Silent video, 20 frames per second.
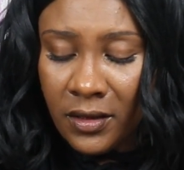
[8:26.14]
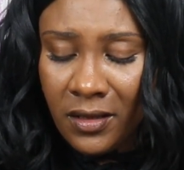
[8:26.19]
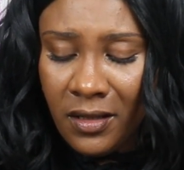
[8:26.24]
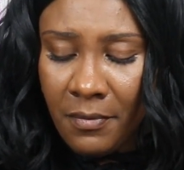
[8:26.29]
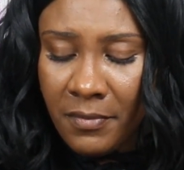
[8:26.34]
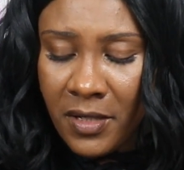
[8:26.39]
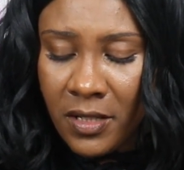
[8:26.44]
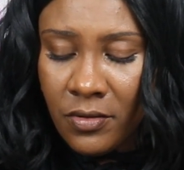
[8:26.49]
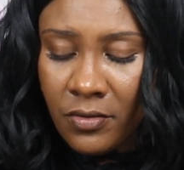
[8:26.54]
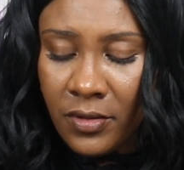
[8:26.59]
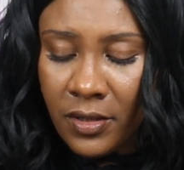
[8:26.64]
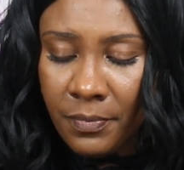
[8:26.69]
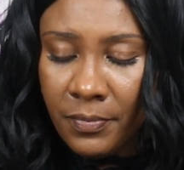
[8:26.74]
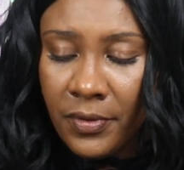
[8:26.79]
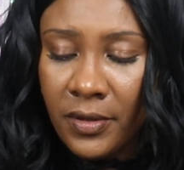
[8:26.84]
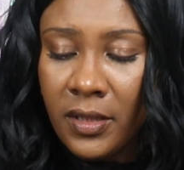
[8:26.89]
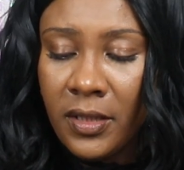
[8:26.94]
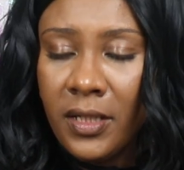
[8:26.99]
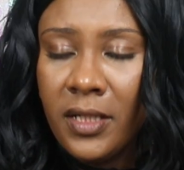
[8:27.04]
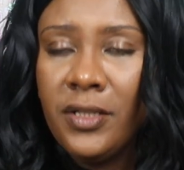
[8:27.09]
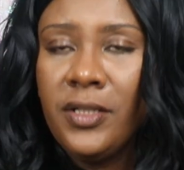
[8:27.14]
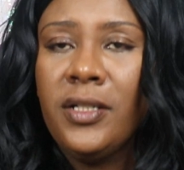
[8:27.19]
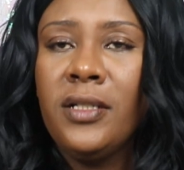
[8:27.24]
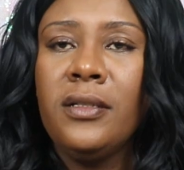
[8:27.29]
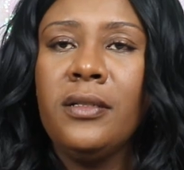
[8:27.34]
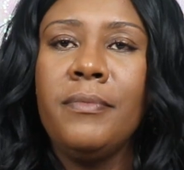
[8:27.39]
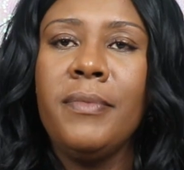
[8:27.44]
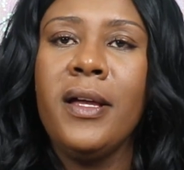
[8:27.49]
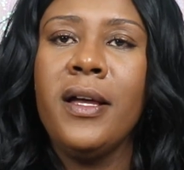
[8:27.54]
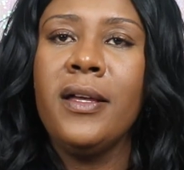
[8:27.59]
I mean, you could put it in
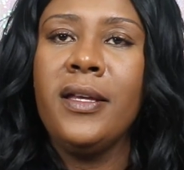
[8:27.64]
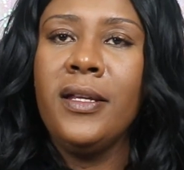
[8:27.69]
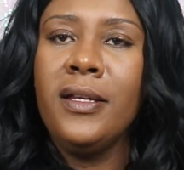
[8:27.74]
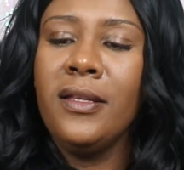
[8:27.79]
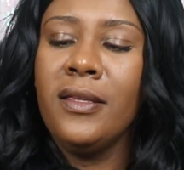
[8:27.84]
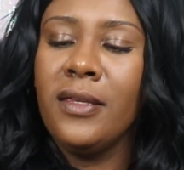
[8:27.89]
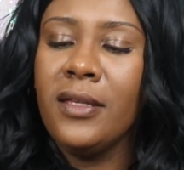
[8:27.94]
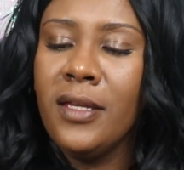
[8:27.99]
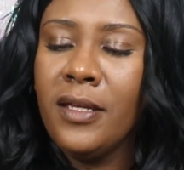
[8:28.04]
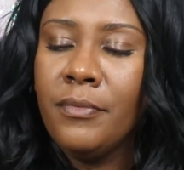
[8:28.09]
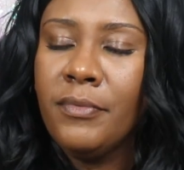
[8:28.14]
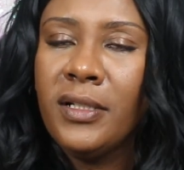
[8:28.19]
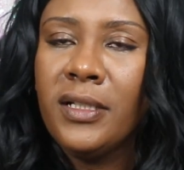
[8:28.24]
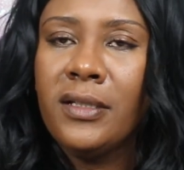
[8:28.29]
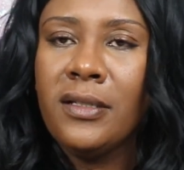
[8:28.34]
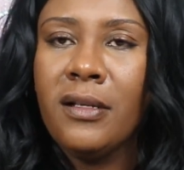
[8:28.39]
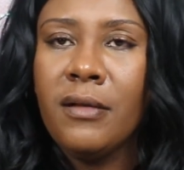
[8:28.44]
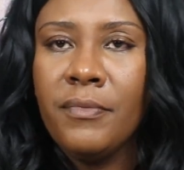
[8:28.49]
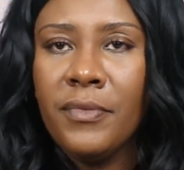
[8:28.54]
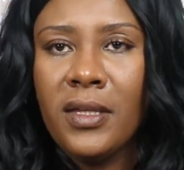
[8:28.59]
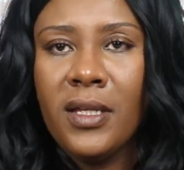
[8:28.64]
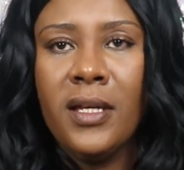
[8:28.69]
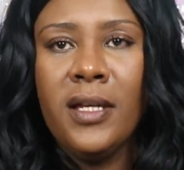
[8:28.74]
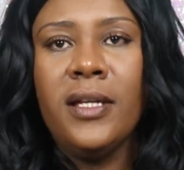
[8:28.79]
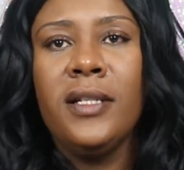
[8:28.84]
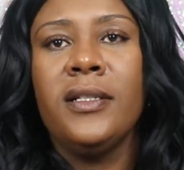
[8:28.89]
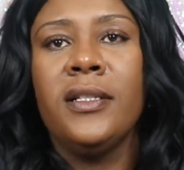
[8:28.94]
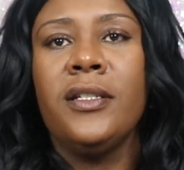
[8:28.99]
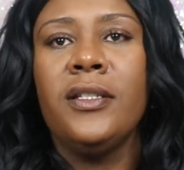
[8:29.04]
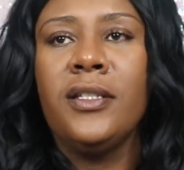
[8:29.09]
just about anything, but some
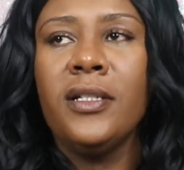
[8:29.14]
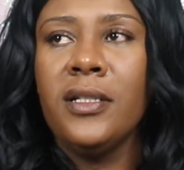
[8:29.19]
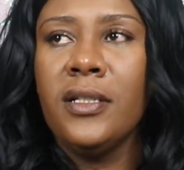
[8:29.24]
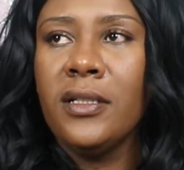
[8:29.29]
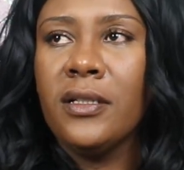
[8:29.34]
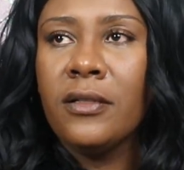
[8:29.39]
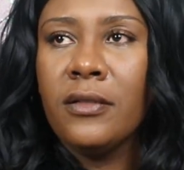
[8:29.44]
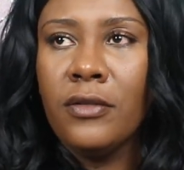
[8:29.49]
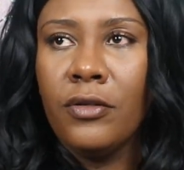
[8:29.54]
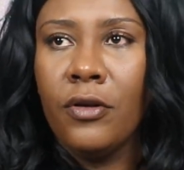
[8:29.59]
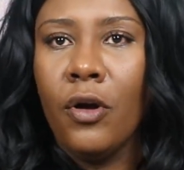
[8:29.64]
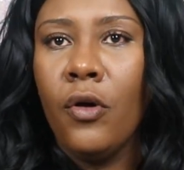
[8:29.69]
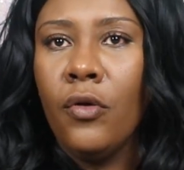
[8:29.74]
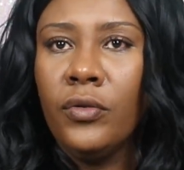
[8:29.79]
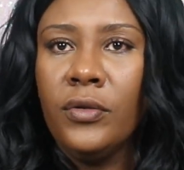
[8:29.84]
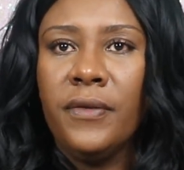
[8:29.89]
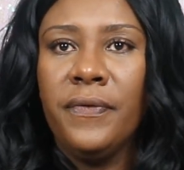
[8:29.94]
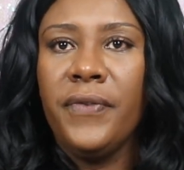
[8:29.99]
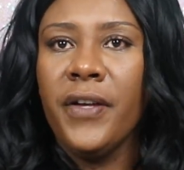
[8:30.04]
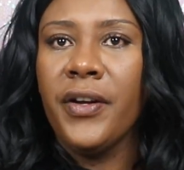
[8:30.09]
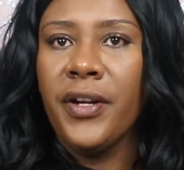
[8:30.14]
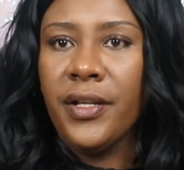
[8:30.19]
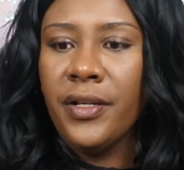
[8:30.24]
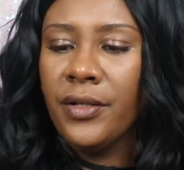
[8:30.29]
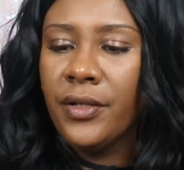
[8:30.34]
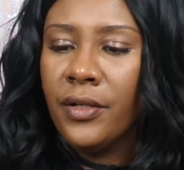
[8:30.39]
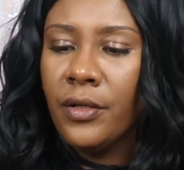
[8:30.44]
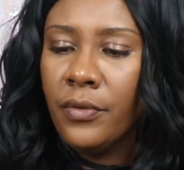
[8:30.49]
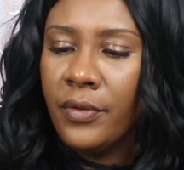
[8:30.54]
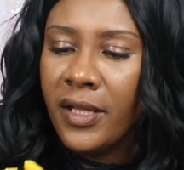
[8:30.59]
things it just goes very
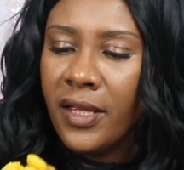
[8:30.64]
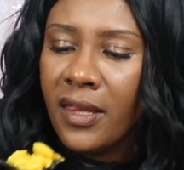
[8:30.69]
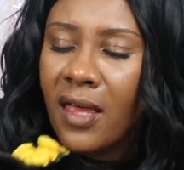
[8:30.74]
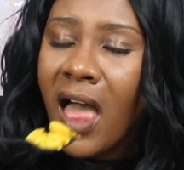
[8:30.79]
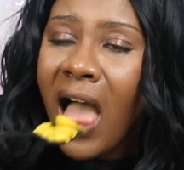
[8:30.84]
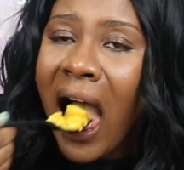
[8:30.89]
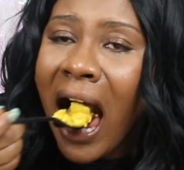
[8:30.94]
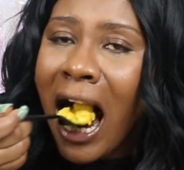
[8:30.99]
good with.